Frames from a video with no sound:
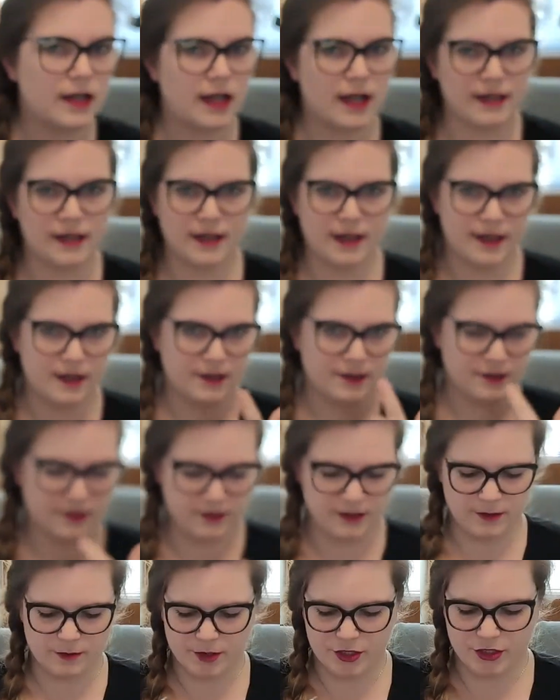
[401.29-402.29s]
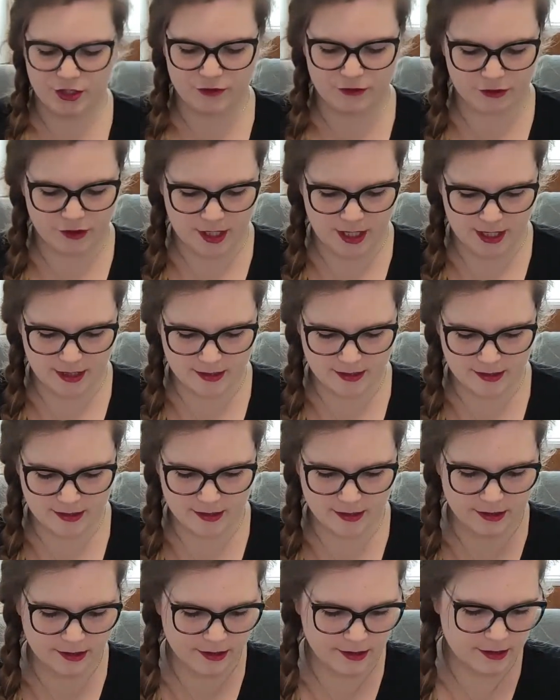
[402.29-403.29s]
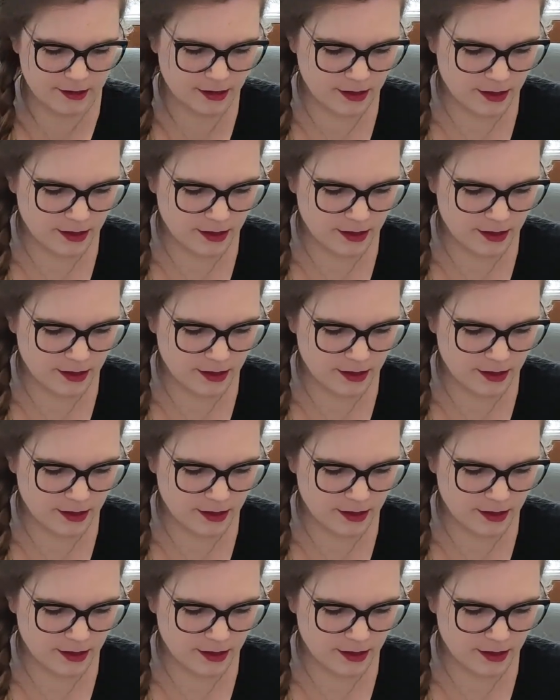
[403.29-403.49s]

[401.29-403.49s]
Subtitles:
I'll add an image if you can't see it.